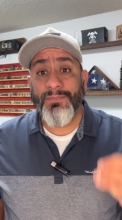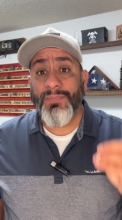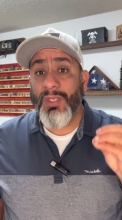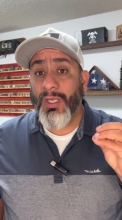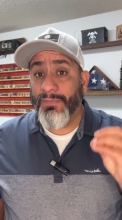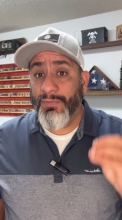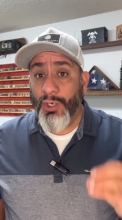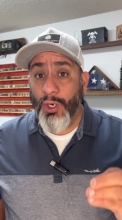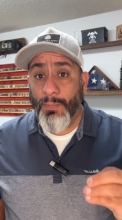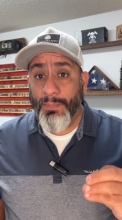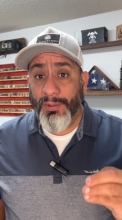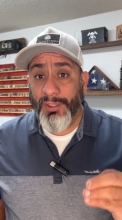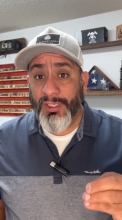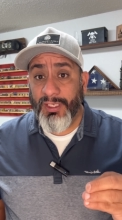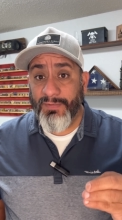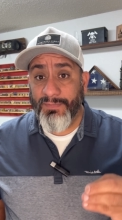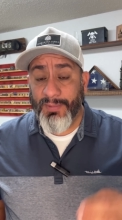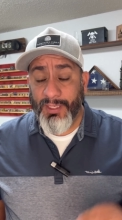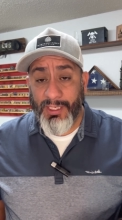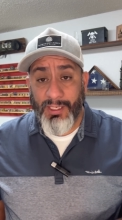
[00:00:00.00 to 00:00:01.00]
If you don't
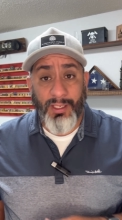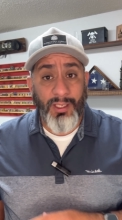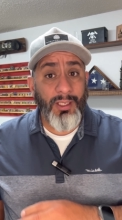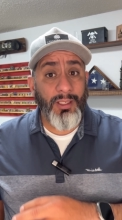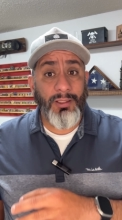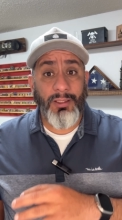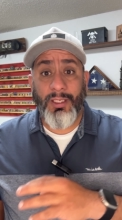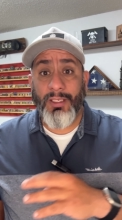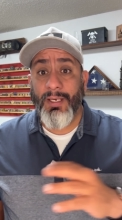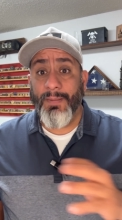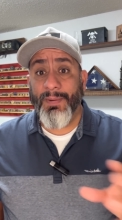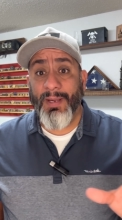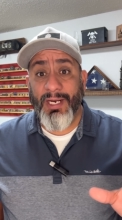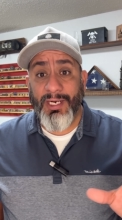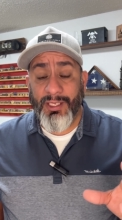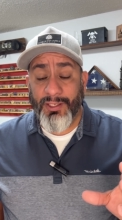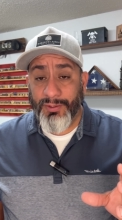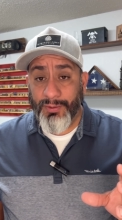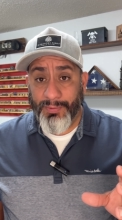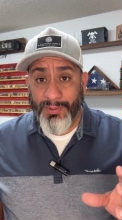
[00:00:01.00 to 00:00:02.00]
believe me, look up
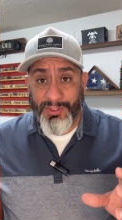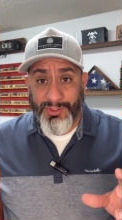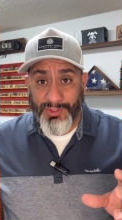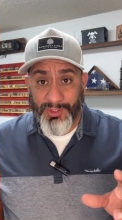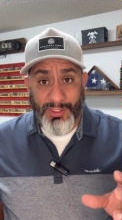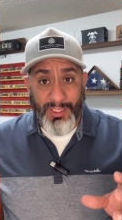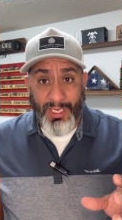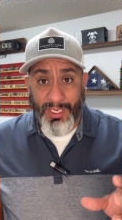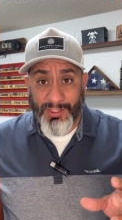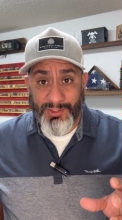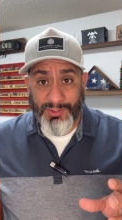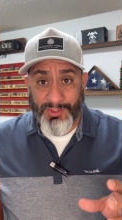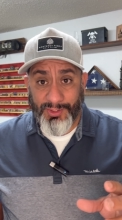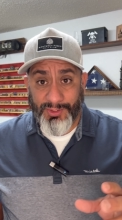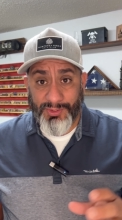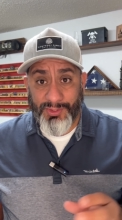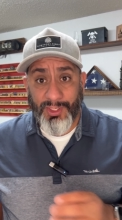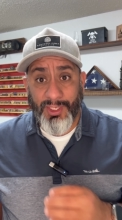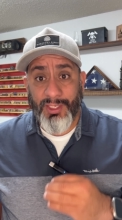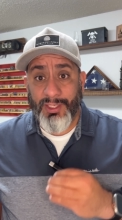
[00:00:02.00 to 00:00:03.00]
any of the recent
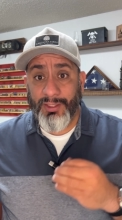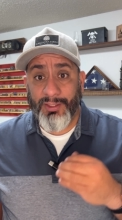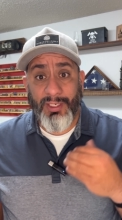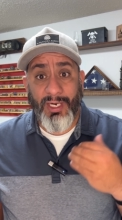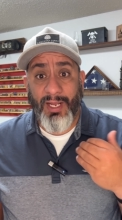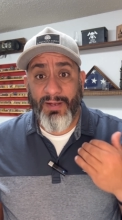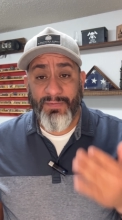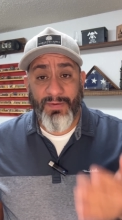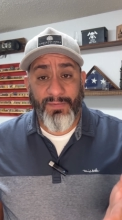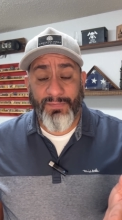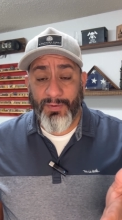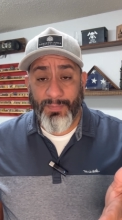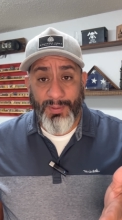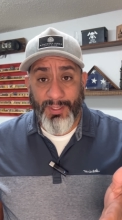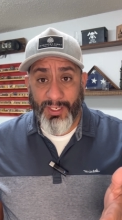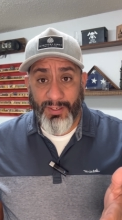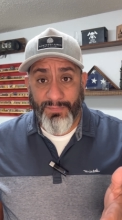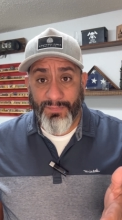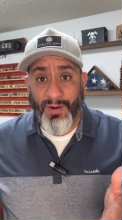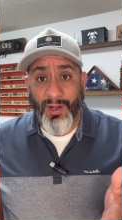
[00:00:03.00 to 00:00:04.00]
cases that I've ever been
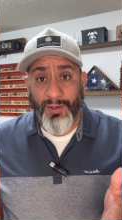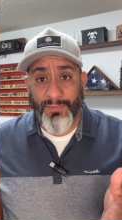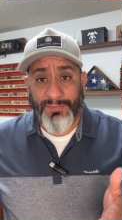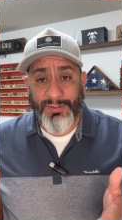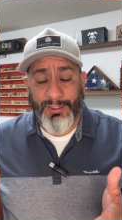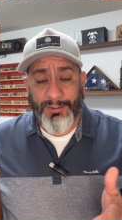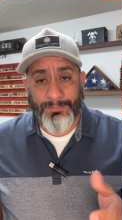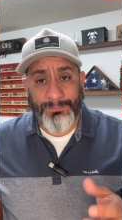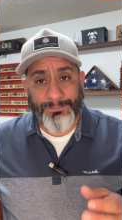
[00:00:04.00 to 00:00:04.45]
involved in.